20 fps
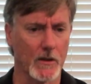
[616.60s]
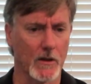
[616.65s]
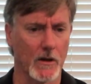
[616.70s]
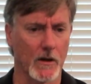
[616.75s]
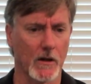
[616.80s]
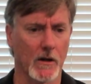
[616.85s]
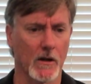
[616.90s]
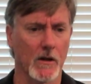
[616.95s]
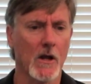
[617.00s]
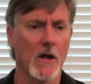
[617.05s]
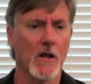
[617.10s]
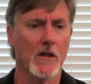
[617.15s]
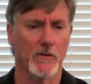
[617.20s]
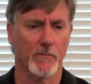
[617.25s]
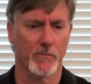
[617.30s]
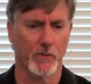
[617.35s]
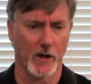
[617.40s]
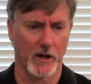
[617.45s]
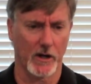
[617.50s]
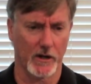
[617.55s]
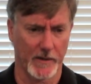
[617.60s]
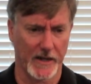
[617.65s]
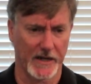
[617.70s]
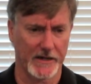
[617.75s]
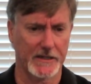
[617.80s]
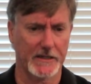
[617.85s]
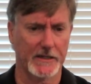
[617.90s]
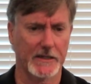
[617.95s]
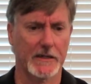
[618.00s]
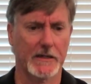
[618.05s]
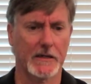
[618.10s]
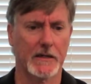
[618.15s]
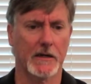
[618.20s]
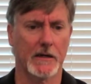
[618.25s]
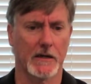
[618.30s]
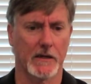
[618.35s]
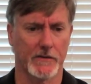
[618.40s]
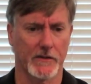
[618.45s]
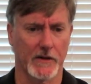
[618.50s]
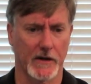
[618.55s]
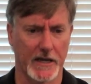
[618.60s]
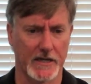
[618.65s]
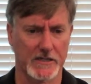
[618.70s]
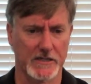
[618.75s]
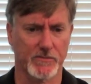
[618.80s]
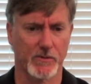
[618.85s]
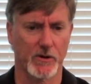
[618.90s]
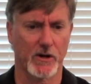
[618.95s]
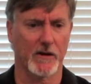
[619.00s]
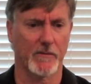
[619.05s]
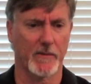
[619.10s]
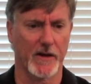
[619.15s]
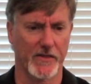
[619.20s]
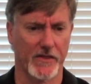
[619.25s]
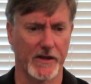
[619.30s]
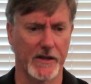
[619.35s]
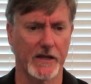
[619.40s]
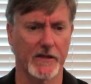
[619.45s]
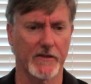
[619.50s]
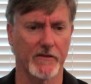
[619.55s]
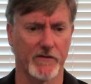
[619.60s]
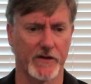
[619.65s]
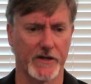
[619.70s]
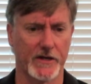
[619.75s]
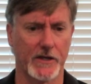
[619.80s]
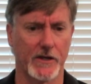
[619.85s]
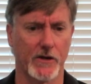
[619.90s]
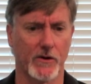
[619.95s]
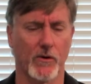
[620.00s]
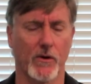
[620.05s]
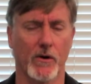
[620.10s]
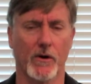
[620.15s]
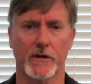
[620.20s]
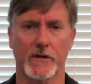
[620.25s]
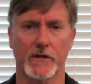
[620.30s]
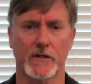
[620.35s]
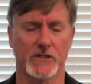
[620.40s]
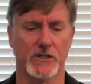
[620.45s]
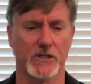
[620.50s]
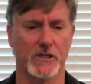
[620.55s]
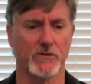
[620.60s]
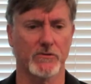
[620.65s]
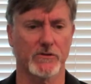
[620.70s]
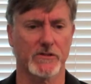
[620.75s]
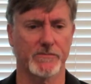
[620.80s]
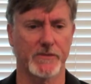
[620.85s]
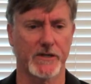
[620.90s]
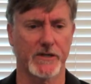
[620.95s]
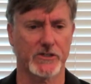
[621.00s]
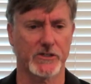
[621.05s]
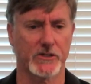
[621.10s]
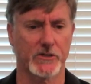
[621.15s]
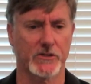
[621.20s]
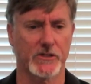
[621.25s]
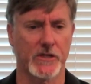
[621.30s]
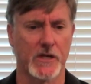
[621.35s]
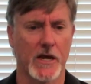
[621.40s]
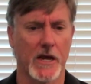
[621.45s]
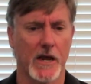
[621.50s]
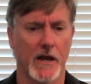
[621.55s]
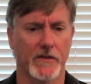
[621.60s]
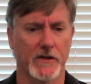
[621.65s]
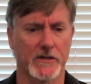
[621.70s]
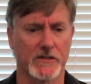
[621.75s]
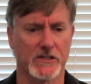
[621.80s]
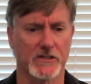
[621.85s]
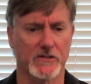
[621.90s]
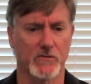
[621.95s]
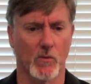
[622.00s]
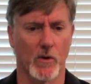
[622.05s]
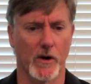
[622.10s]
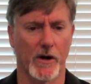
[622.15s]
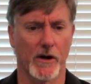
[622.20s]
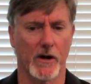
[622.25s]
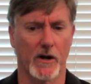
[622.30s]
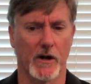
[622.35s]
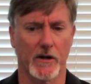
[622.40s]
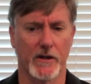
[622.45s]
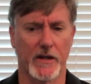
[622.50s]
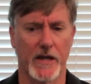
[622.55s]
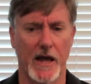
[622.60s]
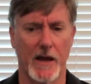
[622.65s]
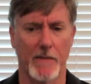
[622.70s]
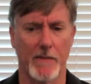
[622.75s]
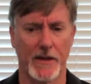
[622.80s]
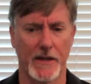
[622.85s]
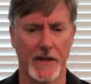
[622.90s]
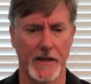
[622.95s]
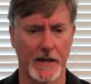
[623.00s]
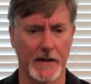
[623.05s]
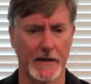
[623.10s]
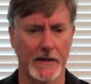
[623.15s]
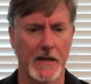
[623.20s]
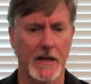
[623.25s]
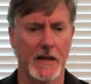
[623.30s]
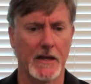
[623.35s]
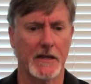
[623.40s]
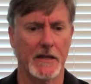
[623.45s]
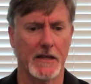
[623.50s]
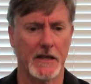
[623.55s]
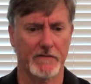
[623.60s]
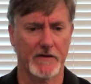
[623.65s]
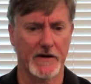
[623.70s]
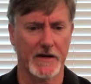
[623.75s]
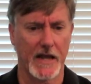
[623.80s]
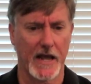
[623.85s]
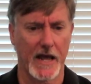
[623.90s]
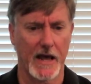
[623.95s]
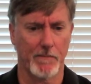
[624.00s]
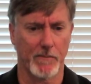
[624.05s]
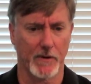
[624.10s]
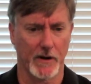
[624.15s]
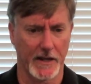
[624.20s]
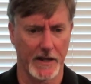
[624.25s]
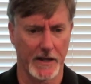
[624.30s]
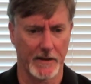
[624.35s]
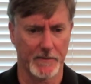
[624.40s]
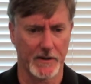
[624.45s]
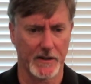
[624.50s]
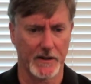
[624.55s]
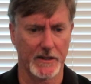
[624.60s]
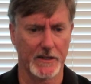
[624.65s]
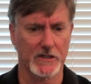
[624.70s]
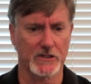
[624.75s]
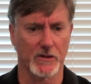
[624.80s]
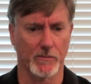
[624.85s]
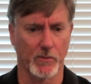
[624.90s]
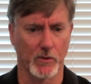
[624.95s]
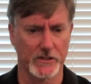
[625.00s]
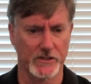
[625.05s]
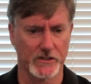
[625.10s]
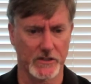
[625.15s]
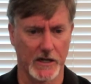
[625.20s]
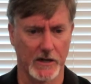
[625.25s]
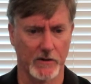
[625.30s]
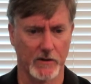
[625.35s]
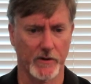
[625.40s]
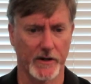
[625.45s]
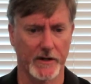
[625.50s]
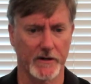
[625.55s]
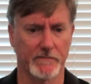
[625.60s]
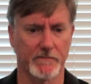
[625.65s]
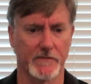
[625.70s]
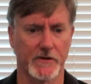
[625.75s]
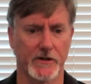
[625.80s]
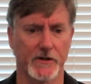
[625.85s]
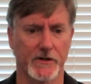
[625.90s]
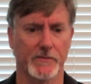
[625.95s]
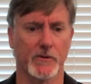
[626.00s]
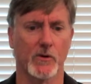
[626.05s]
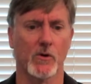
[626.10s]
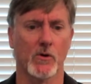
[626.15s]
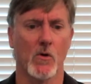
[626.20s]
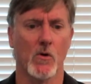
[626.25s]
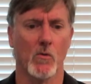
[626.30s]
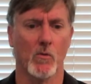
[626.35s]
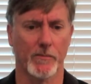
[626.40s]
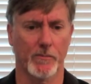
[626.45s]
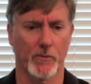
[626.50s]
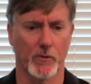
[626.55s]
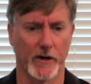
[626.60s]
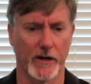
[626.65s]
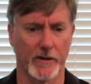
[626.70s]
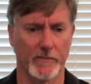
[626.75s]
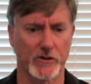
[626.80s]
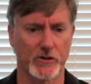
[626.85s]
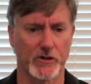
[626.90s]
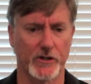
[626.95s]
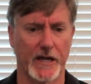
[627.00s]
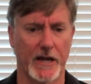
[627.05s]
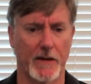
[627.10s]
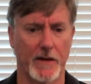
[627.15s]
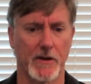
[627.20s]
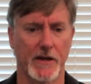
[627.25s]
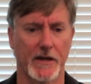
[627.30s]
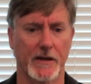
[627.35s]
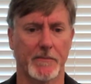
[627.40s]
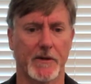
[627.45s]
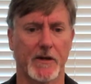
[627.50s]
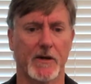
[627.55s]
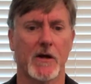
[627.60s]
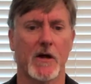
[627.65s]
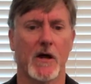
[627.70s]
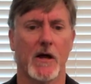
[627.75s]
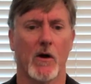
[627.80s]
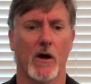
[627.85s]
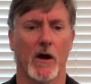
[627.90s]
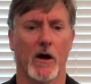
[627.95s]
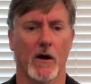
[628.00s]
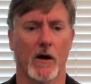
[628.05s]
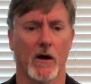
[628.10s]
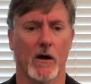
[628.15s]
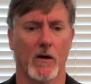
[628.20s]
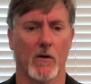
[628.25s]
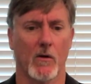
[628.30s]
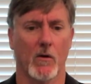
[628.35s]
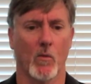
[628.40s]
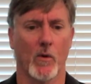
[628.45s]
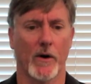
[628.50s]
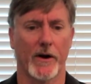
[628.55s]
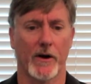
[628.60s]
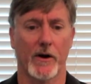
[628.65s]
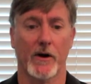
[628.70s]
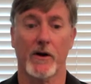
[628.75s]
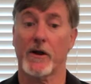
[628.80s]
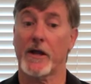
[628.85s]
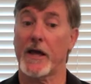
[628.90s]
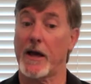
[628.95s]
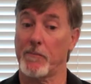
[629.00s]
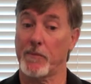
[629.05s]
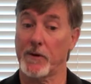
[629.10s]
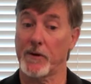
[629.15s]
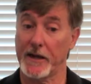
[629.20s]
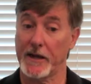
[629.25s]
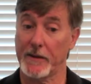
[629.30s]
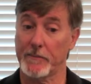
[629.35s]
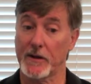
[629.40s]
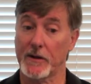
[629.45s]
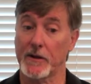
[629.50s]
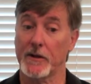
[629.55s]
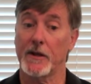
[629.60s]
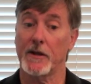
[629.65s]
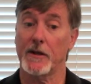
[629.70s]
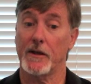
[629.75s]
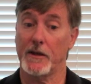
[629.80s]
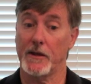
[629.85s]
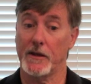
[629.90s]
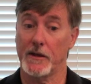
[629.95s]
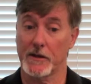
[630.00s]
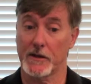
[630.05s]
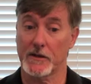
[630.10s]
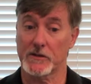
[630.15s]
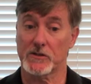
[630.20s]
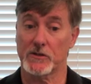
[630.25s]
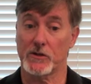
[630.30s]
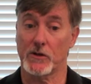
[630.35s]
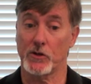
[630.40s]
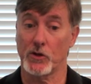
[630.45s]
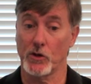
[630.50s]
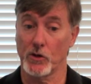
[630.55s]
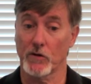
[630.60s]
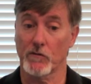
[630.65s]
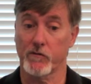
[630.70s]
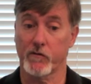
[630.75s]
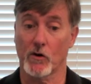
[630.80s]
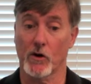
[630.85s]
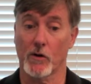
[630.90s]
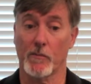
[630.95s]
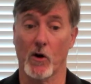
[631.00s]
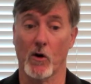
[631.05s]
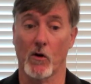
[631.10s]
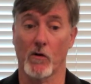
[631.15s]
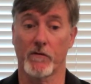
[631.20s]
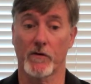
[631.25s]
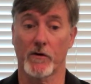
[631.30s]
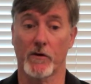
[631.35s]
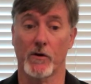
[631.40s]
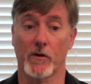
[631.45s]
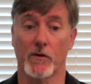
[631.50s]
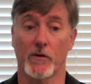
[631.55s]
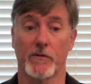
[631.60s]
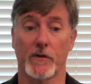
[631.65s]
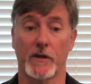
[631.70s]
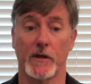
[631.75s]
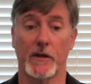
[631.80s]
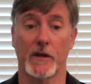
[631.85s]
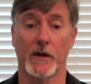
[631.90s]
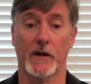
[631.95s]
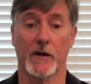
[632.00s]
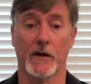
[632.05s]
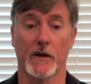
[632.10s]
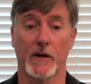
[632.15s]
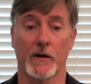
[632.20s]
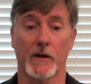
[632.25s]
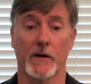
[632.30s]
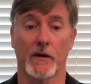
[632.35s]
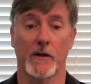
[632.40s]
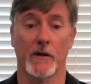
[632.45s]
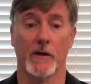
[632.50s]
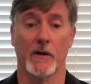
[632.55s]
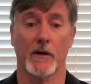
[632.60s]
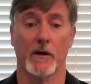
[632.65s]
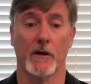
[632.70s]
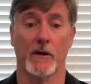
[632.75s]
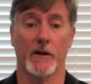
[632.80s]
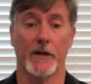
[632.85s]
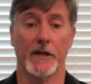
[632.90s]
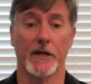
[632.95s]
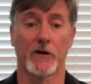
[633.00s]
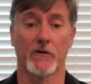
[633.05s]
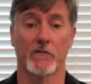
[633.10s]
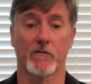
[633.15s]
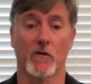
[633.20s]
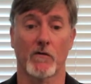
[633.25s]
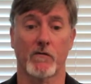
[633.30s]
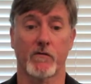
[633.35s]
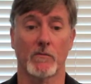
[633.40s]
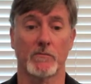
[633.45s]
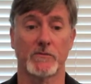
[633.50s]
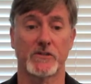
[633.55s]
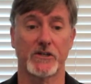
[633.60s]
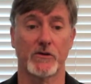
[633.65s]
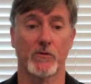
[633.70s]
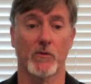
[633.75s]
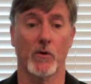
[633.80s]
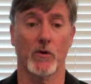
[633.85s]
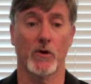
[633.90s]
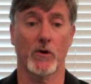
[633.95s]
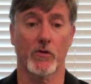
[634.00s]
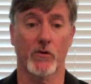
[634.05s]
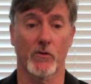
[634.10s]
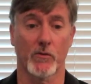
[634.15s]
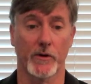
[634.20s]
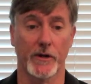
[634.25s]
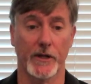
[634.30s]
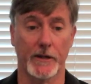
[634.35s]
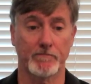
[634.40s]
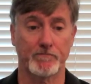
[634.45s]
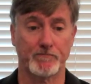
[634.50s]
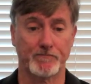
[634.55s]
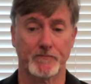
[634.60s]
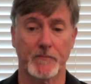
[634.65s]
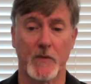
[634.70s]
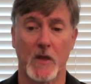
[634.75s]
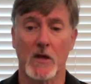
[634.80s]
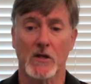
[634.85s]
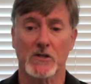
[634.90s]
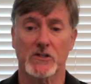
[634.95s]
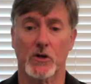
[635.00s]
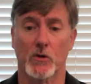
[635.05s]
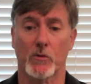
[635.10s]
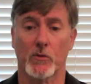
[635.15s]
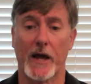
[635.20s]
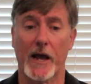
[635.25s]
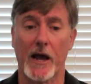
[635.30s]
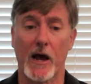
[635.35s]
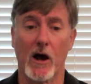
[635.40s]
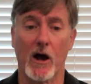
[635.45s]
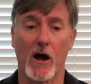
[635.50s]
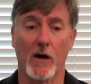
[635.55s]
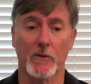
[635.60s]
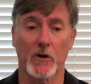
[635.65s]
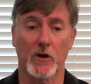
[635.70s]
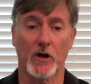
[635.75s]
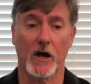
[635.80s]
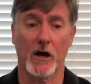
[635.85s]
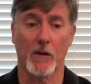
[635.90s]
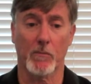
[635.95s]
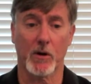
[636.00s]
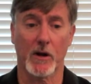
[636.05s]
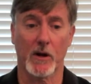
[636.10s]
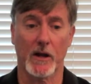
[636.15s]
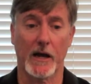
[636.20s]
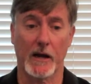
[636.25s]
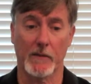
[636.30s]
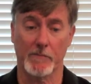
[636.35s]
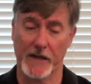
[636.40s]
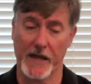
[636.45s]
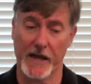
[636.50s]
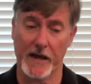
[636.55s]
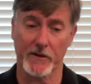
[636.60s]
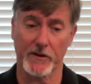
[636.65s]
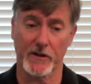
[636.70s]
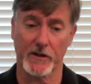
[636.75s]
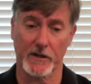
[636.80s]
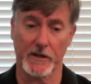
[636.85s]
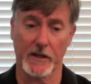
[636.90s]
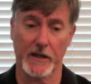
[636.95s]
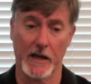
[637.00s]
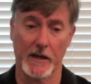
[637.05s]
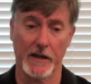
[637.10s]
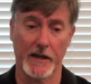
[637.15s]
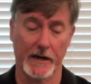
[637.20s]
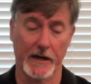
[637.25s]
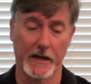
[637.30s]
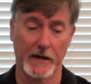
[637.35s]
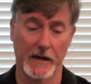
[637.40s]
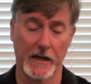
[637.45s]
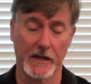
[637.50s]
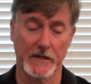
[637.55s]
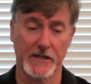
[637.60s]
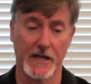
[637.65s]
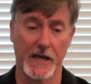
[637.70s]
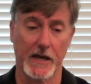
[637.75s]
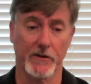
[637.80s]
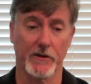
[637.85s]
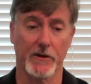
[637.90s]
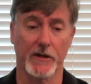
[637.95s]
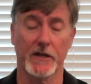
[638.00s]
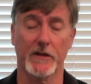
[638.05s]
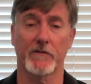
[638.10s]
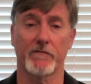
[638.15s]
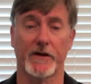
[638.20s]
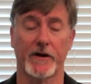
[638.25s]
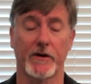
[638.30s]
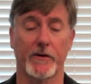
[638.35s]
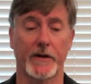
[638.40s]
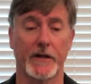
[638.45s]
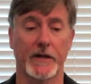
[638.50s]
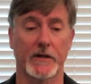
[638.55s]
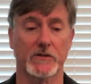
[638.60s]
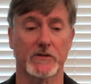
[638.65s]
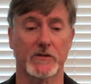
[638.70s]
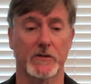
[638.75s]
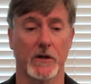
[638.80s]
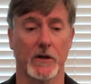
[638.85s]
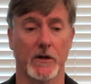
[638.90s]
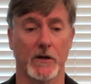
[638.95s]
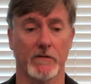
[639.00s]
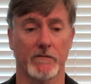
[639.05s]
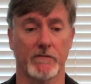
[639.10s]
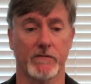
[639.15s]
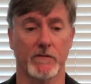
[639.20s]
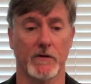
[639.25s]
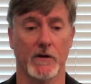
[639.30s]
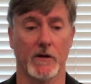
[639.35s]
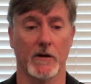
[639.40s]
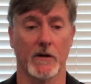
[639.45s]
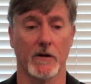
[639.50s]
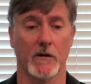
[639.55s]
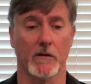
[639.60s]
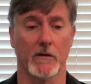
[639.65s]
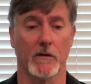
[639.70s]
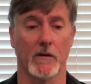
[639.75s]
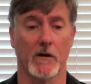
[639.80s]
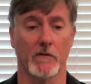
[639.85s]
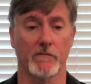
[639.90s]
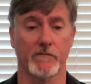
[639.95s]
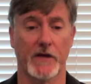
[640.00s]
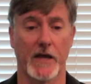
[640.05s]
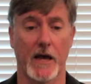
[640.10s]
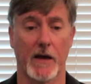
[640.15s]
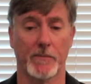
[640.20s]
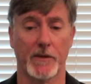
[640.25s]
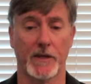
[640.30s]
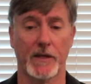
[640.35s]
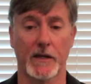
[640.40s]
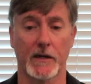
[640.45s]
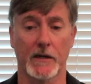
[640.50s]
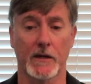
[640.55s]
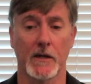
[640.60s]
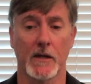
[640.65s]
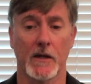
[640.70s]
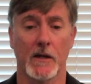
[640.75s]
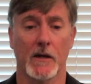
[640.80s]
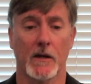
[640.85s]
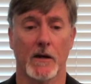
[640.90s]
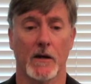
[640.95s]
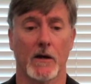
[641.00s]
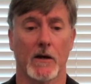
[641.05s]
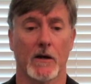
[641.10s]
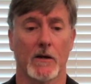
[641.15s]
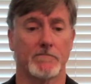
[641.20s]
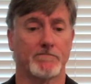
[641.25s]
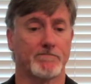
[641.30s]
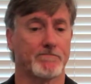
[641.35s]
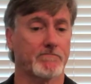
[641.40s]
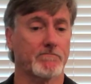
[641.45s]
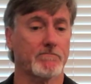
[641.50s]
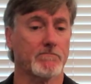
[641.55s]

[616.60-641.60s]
uh, the problem I did, uh, the last problem I think in the video on continuous mixtures, this is where uh, cap n given cap lambda is a Poisson random variable with parameter cap lambda, uh, where cap lambda is uniform over the uh, uh, interval from 0 to 3. So now I'm going to apply, I'm calculating, and I'd like to calculate the variance of, of cap n. Um,